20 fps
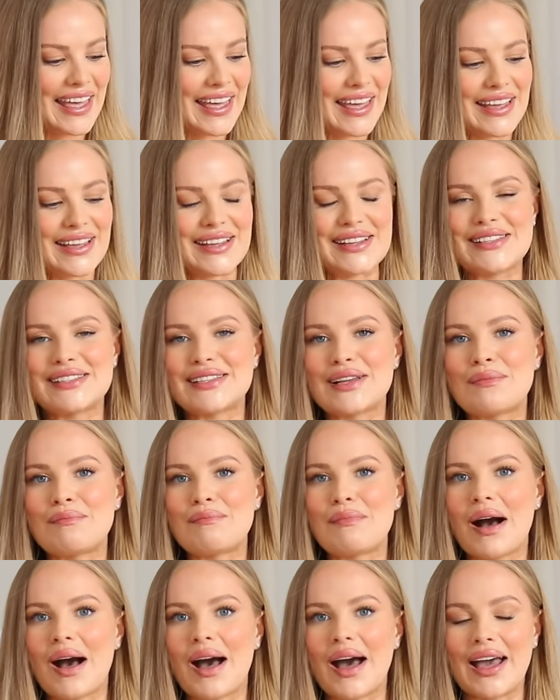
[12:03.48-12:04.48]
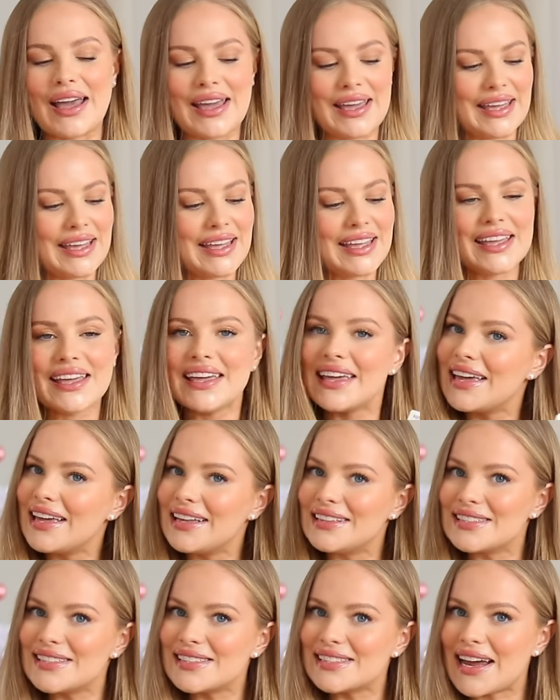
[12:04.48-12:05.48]
is my
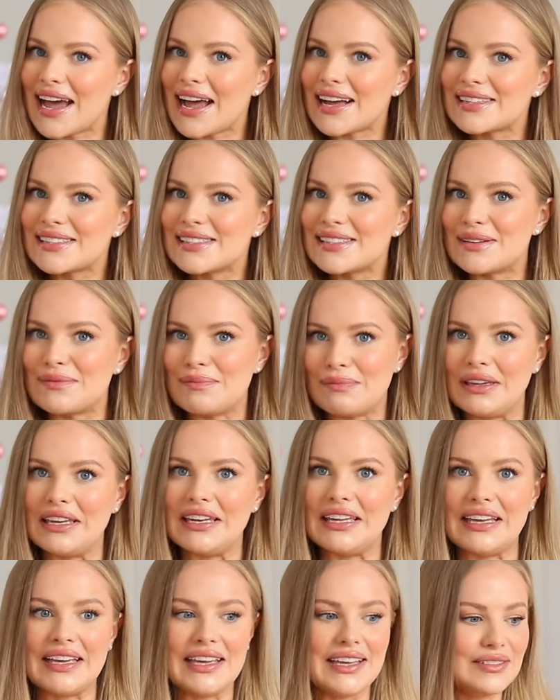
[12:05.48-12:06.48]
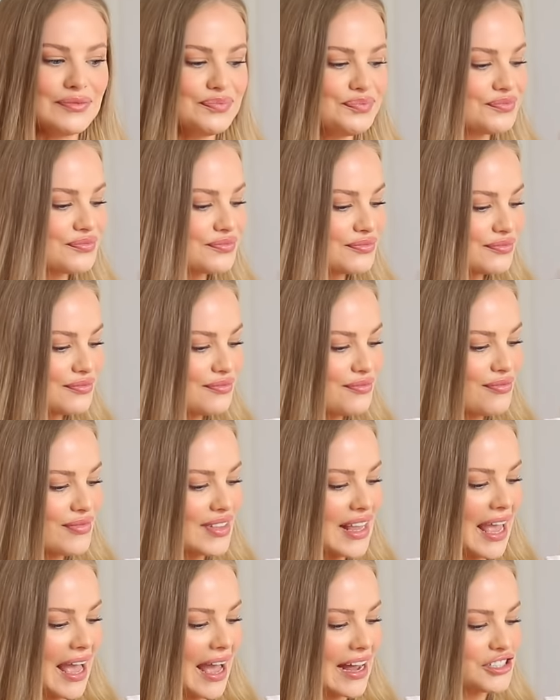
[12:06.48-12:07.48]
Instax mini,
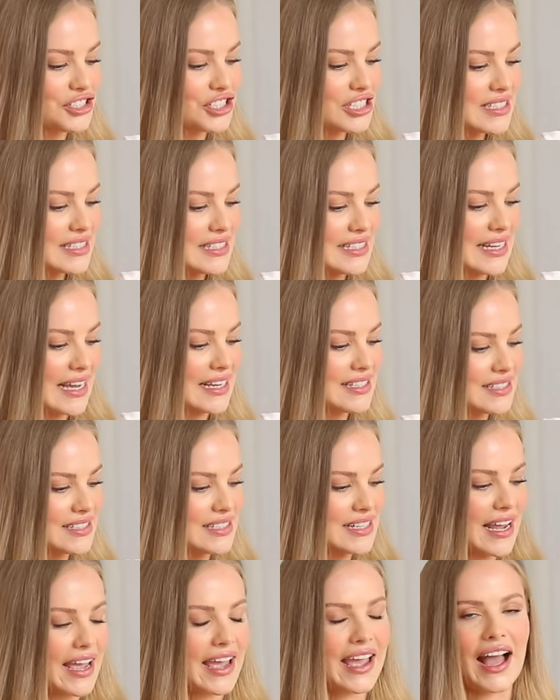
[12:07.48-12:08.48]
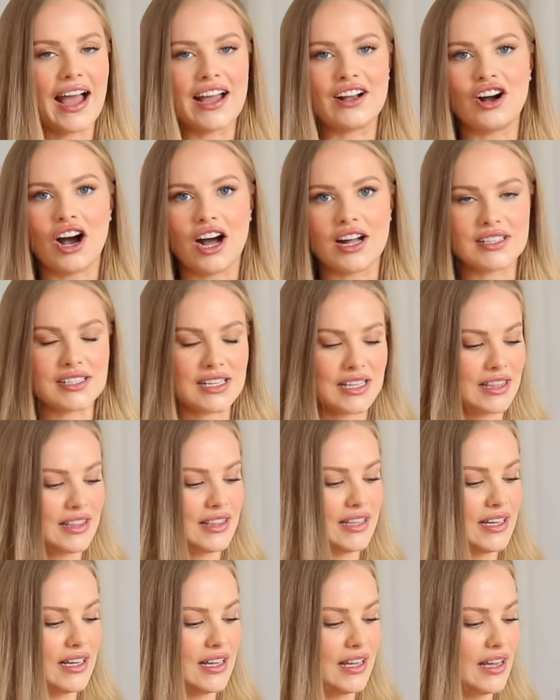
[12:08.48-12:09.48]
and just yesterday I got
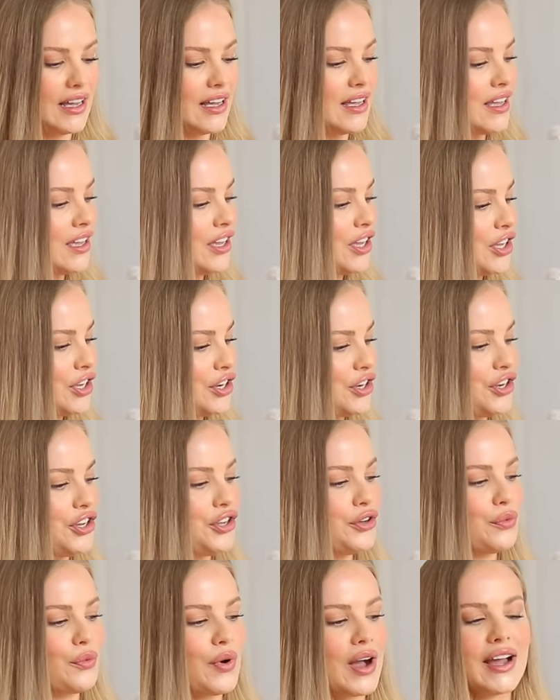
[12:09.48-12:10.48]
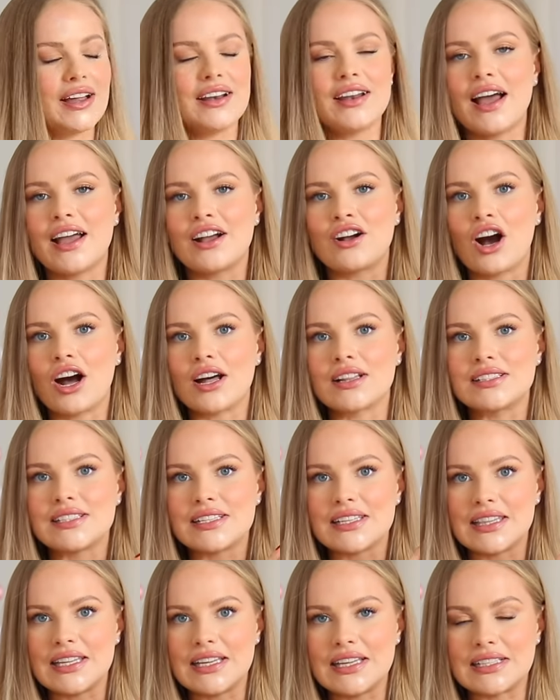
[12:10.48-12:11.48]
the new one. I got
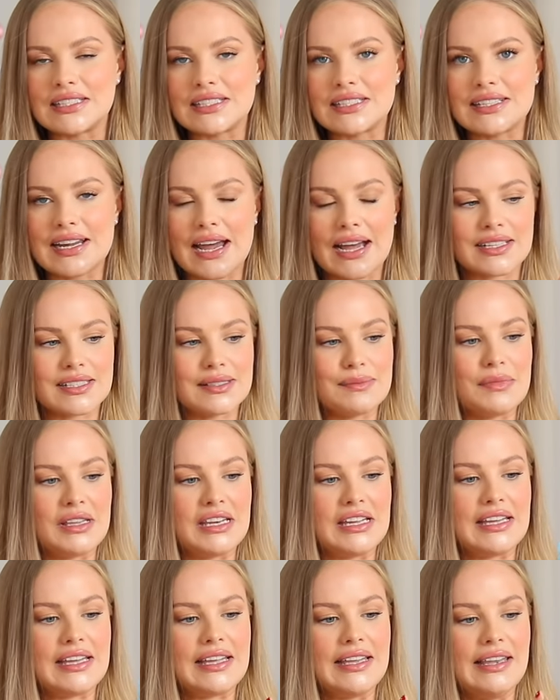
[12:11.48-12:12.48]
the Instax mini